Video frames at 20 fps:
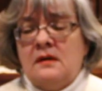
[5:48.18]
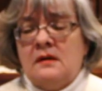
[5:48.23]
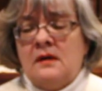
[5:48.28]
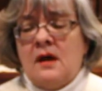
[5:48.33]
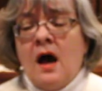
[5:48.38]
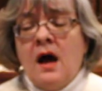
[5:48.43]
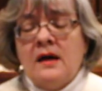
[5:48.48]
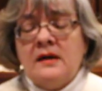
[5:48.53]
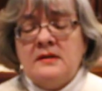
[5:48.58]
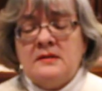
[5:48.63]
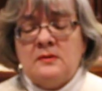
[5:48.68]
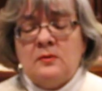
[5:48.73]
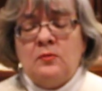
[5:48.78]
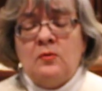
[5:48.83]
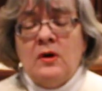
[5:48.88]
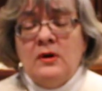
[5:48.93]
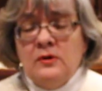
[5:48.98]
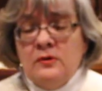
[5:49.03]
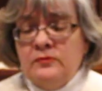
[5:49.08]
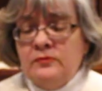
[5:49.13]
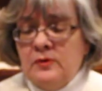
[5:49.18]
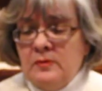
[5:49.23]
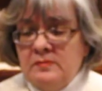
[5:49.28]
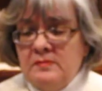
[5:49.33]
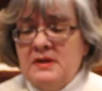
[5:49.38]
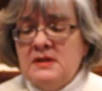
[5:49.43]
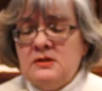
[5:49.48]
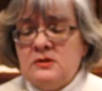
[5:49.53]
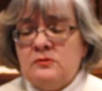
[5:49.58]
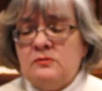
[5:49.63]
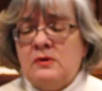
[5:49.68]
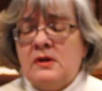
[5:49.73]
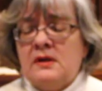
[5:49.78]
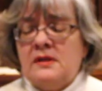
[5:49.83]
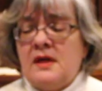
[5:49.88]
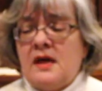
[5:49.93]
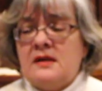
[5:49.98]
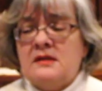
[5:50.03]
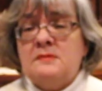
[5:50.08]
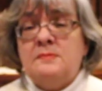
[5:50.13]
God is a wonderful mystery
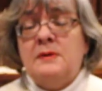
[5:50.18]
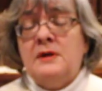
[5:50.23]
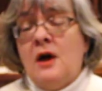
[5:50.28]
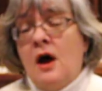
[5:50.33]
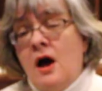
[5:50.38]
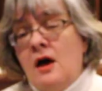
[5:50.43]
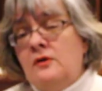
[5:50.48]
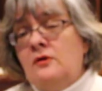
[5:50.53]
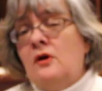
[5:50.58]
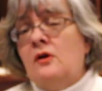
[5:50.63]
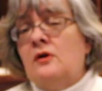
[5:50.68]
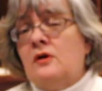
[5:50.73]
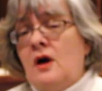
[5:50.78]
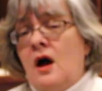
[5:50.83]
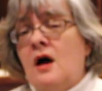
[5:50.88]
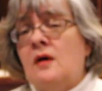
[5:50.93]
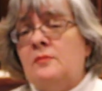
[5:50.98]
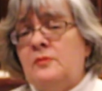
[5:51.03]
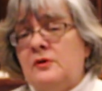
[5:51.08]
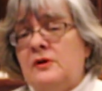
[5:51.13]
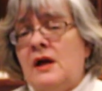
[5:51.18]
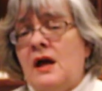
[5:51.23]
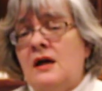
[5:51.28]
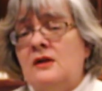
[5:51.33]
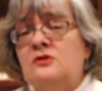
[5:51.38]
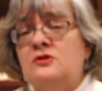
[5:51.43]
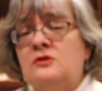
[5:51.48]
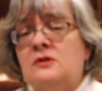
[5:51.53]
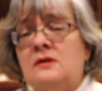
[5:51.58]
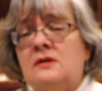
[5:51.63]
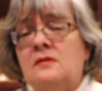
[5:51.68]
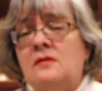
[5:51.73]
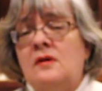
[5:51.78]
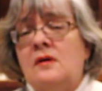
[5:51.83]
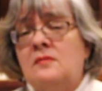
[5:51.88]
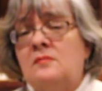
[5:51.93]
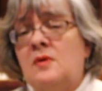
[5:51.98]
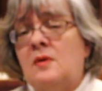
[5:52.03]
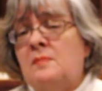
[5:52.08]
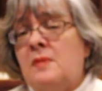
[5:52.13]
that is beyond our comprehension,
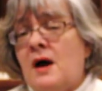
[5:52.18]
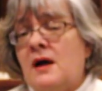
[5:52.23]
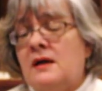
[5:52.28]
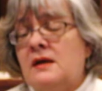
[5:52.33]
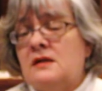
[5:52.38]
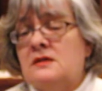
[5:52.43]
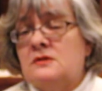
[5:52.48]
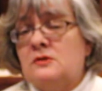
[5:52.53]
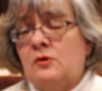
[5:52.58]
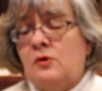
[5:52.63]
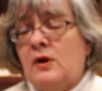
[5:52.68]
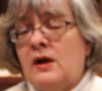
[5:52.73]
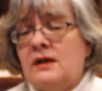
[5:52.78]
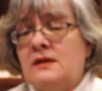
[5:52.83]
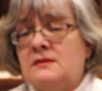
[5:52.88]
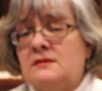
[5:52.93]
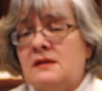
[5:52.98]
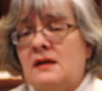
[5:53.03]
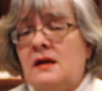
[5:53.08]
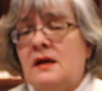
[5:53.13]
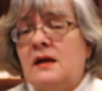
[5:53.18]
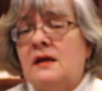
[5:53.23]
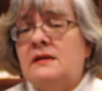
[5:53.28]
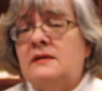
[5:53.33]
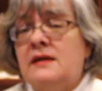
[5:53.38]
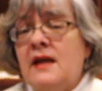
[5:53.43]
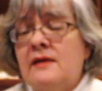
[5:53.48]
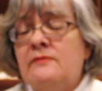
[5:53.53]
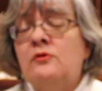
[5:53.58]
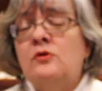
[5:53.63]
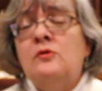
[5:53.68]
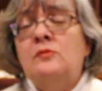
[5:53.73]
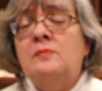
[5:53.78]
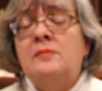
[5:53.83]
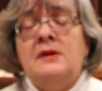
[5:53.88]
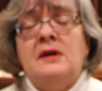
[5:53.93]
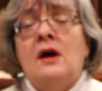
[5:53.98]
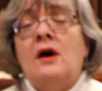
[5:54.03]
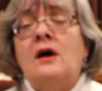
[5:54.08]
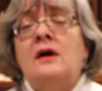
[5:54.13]
but by His grace, never
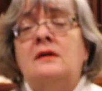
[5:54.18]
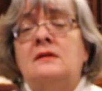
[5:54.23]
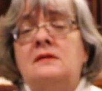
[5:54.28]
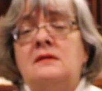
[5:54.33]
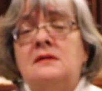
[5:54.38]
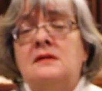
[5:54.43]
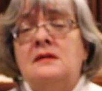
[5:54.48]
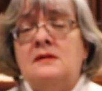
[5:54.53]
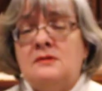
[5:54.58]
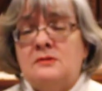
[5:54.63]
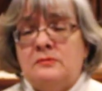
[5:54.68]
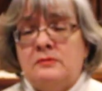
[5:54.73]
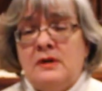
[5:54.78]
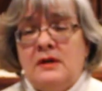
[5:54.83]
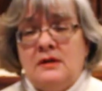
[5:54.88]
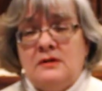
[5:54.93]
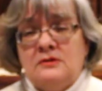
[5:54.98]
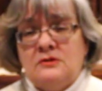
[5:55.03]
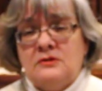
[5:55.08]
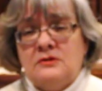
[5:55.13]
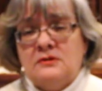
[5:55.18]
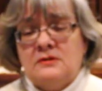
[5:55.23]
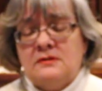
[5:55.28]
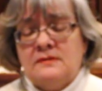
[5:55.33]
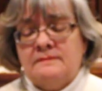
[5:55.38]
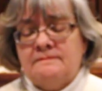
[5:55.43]
beyond His reach.